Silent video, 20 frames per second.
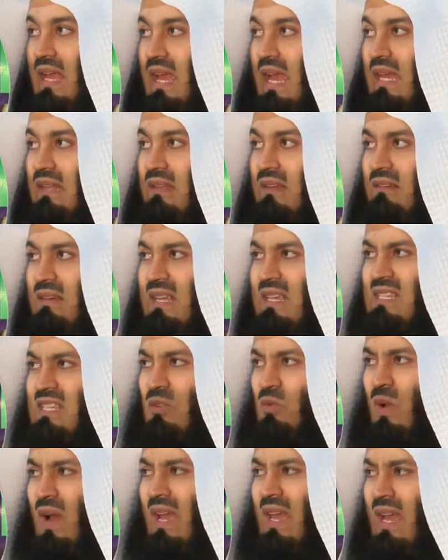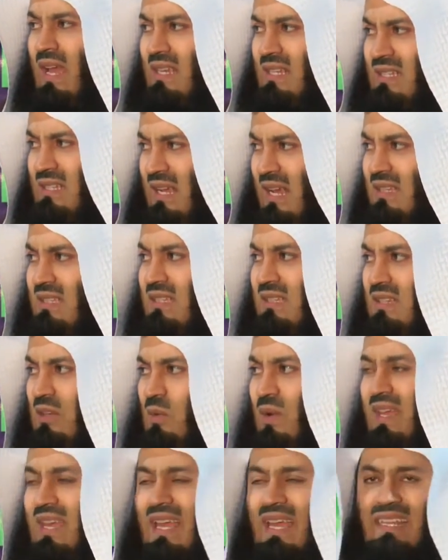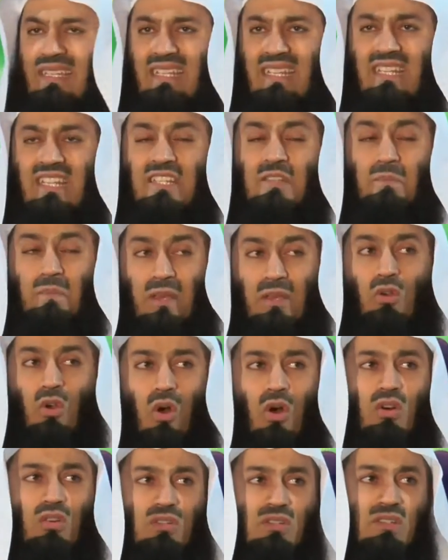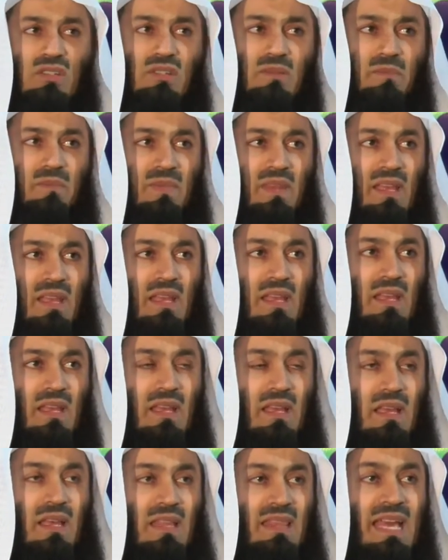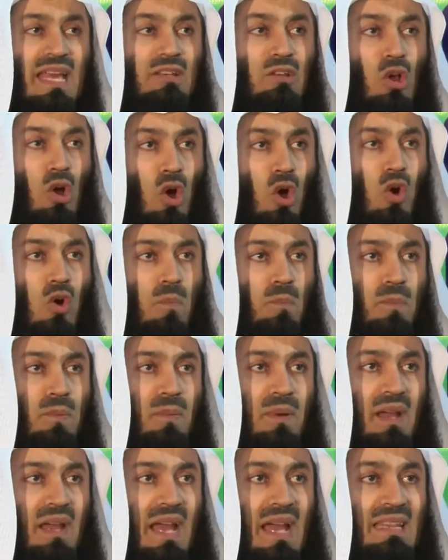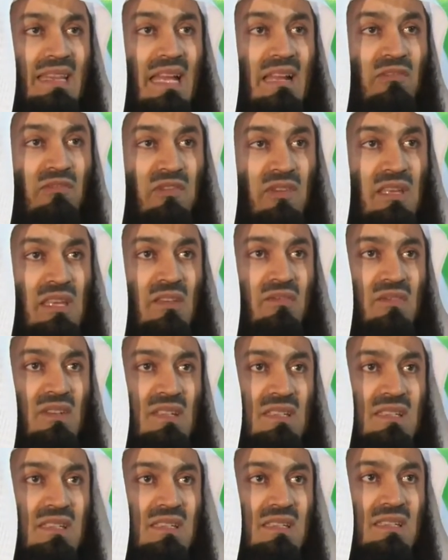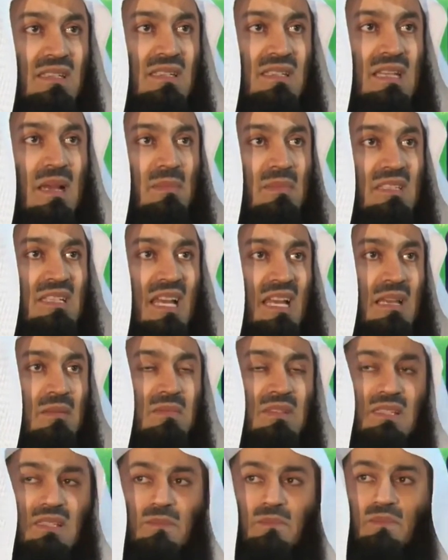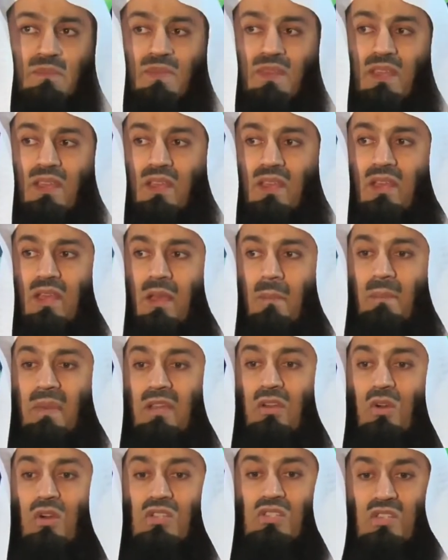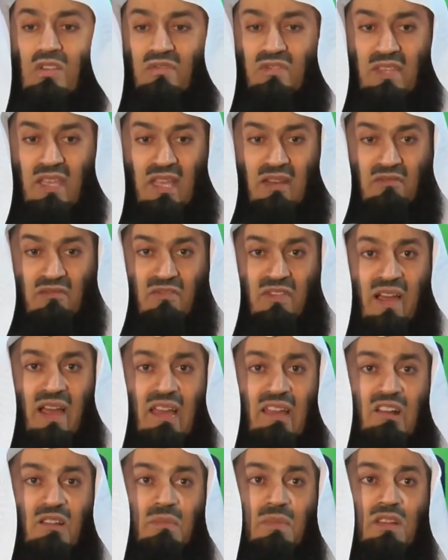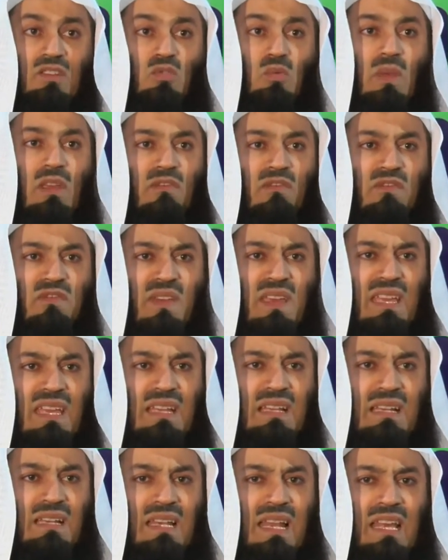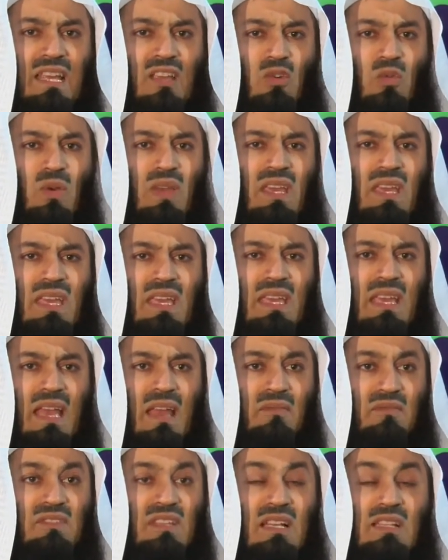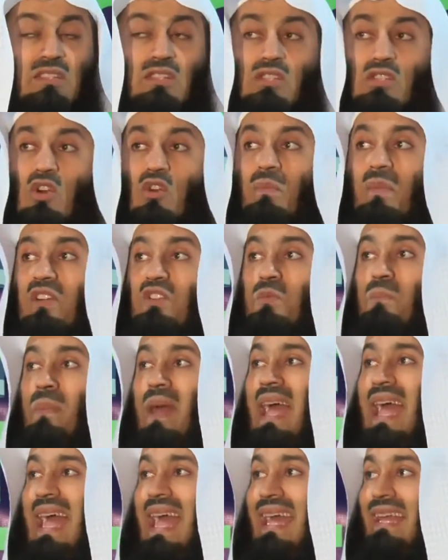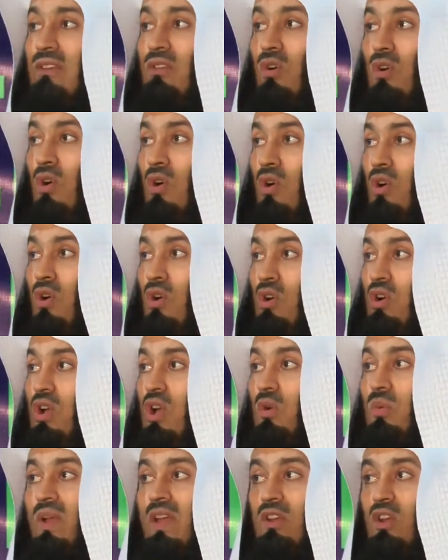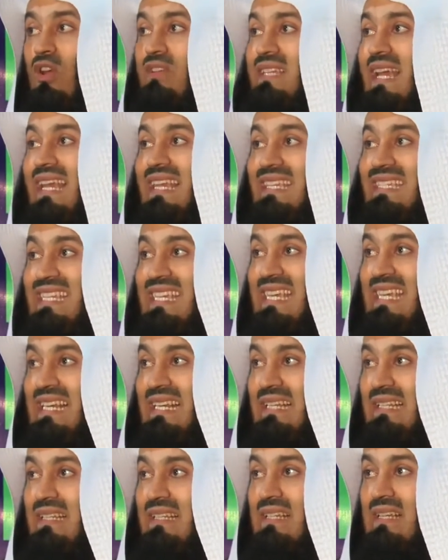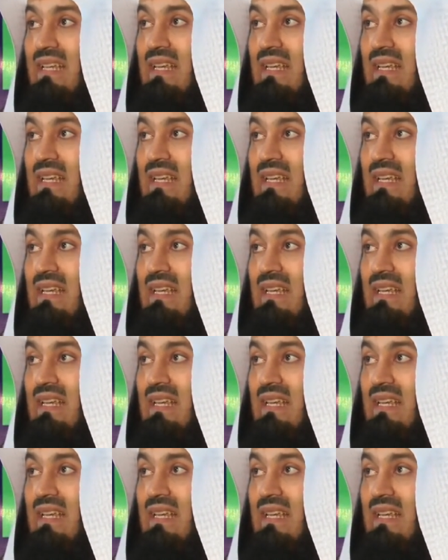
And the reason why I started the way I did is because that hope and that forgiveness, sometimes because of the environment, we feel like we have done so much bad or we are not ideal.